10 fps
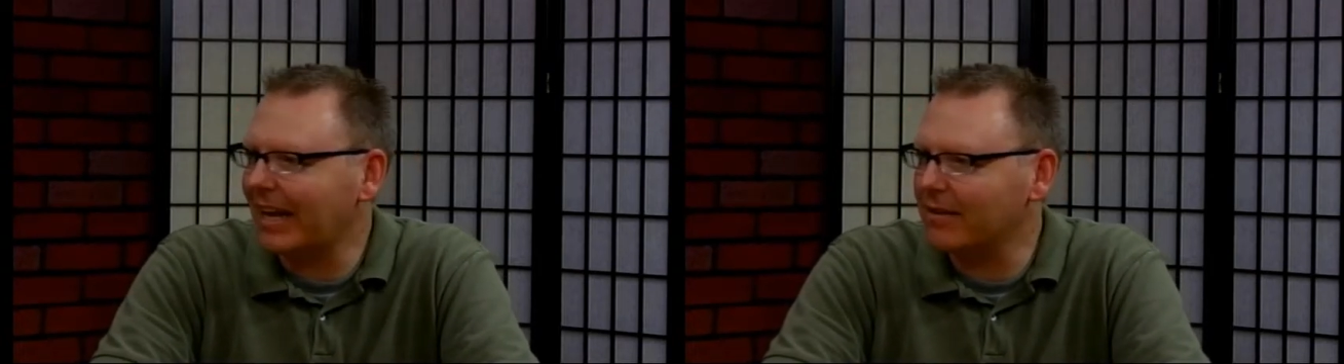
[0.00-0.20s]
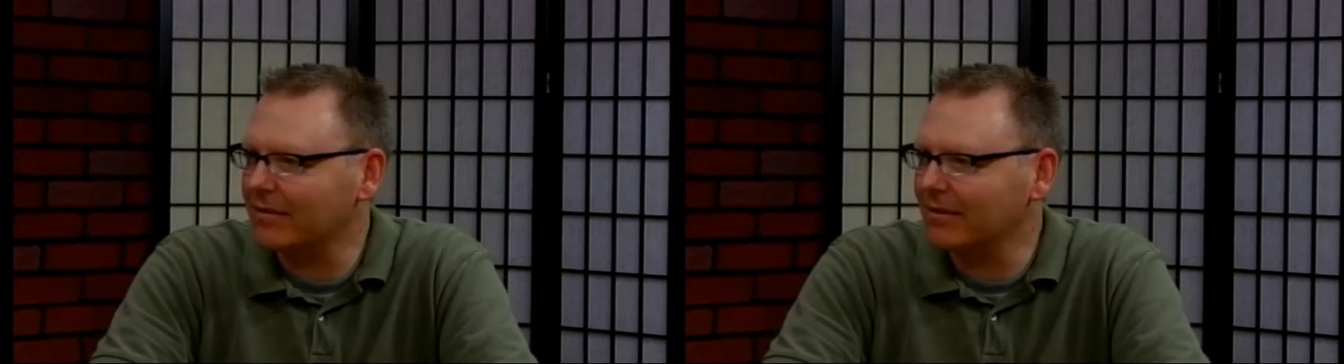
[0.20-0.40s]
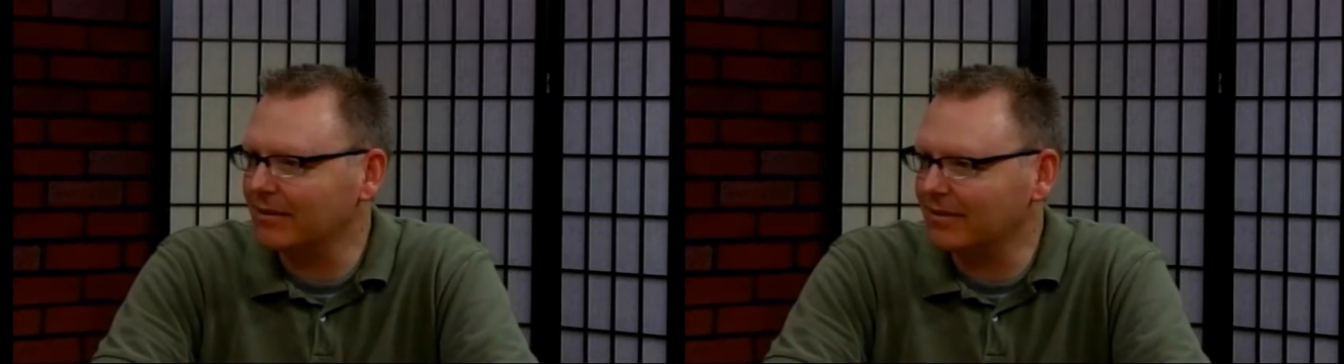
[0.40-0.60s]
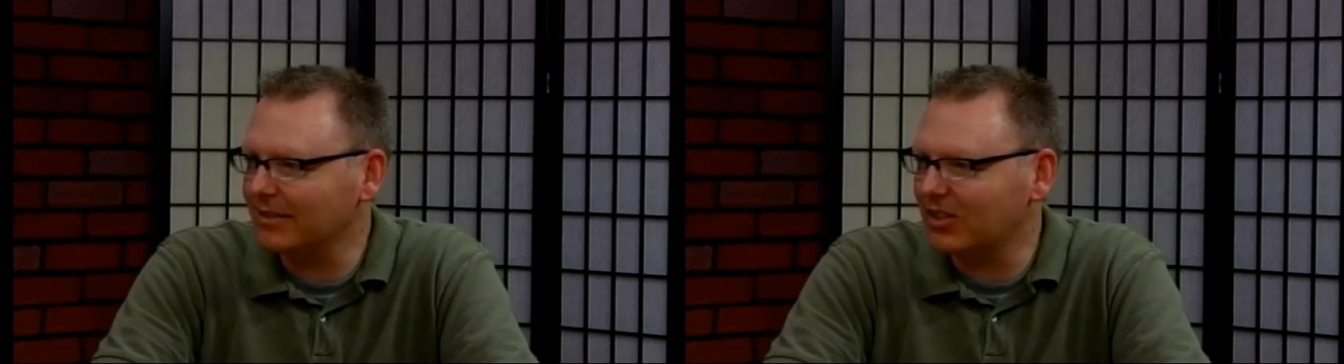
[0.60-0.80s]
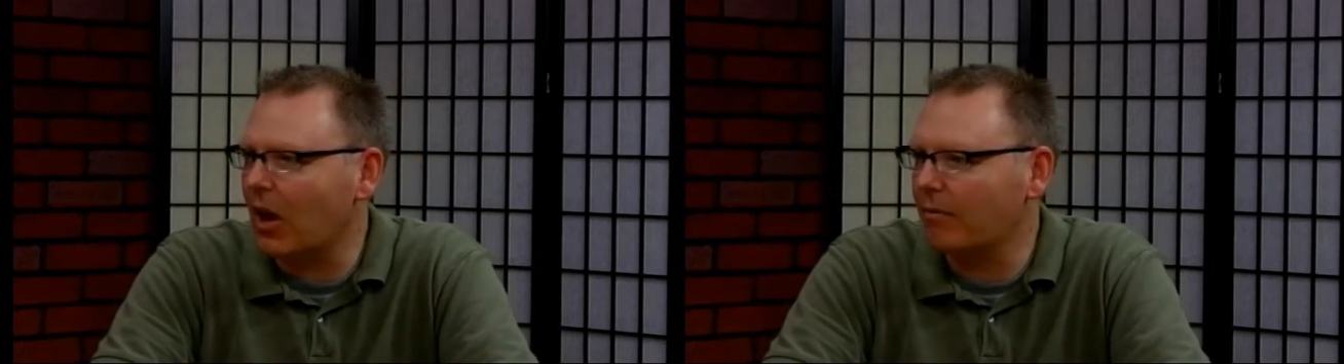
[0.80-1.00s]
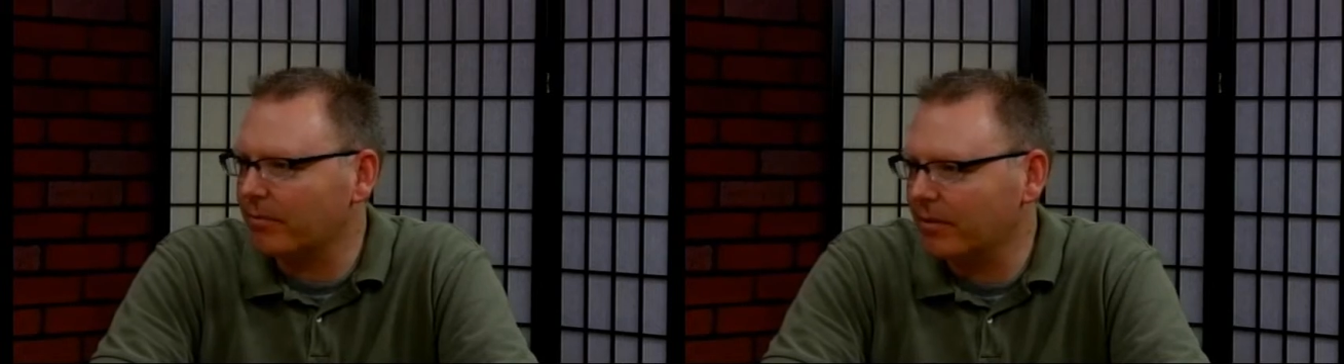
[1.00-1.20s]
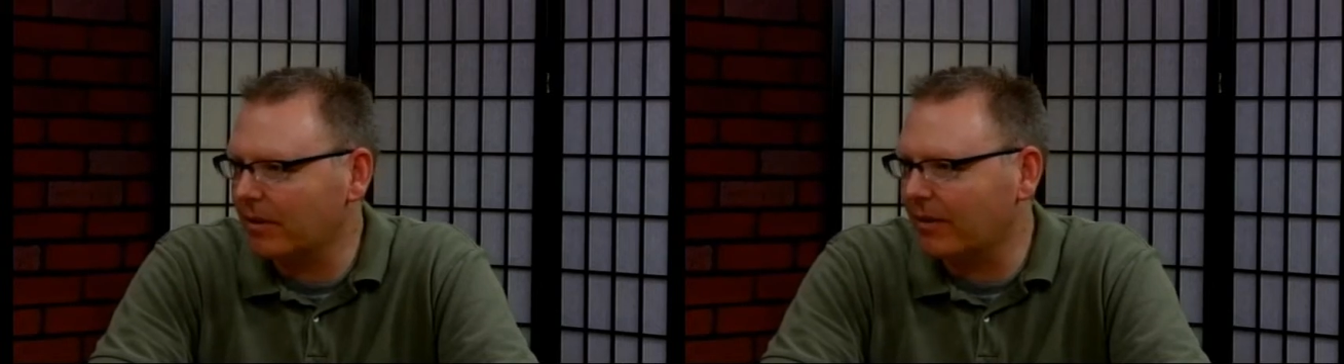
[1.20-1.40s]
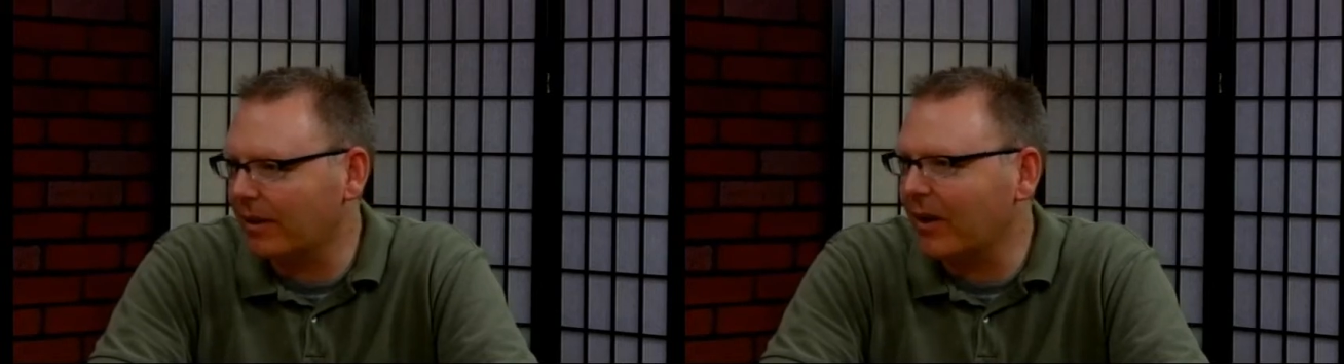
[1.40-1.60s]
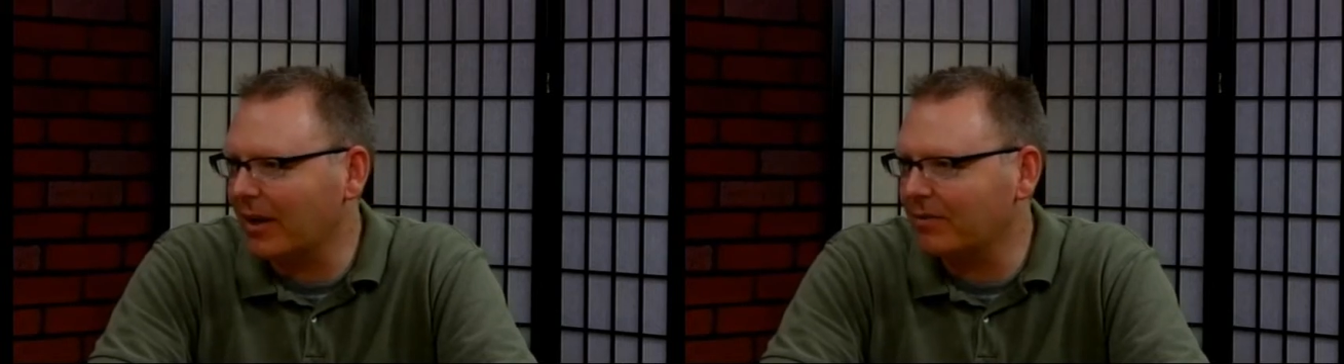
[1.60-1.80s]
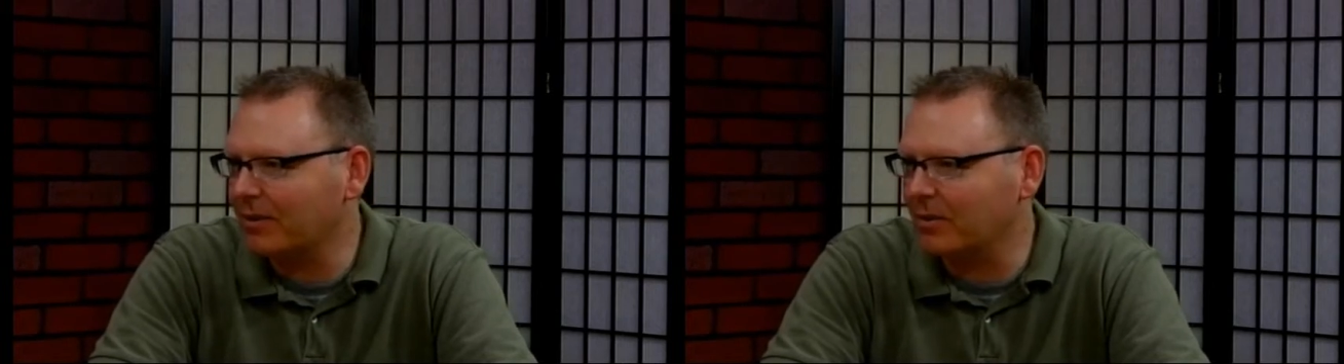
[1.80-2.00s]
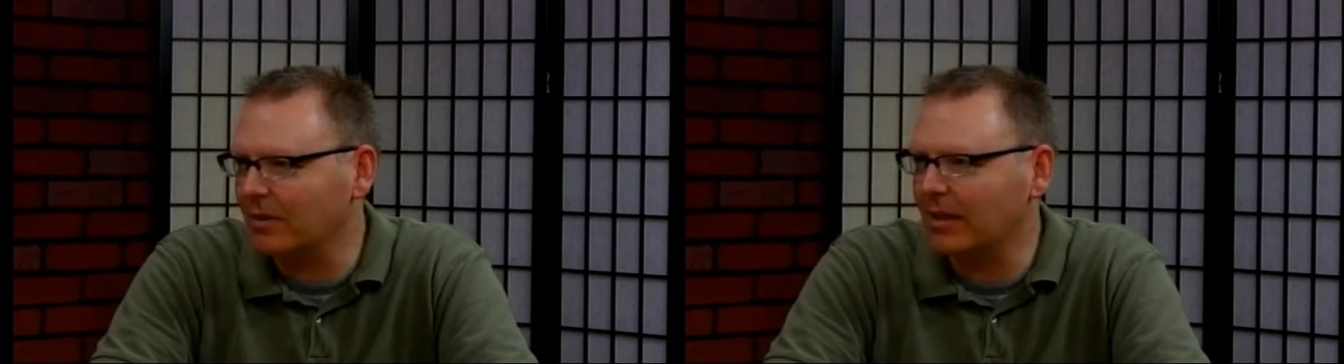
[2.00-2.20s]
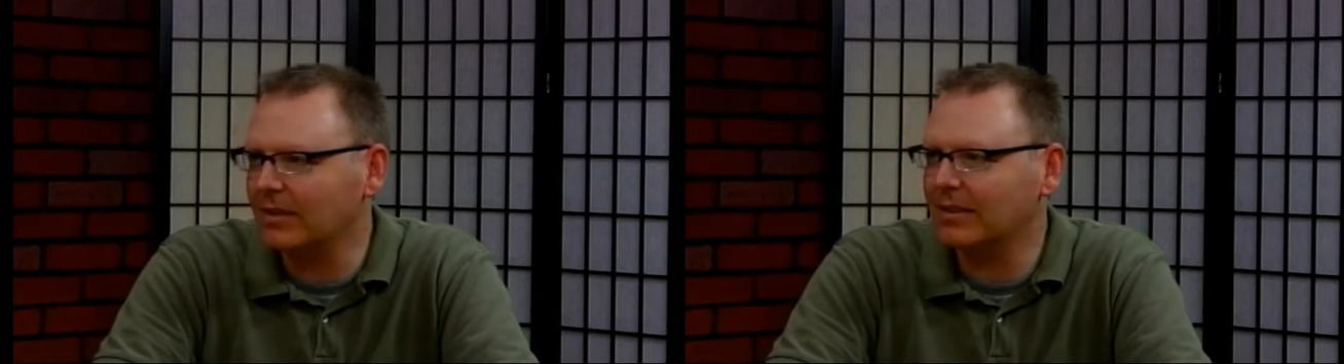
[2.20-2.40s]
down stuff if I don't have to.